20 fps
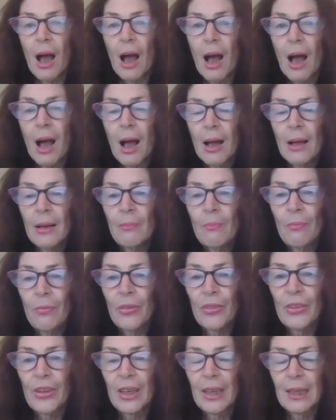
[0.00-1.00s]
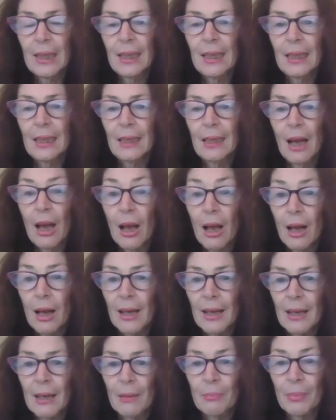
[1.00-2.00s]
I'm thinking
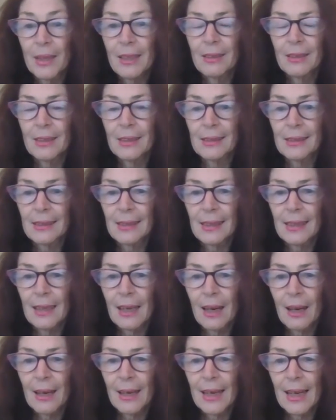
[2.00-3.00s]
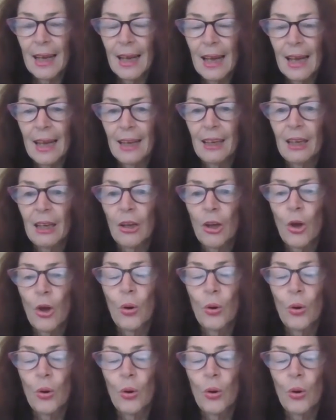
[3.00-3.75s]
high up in the CIA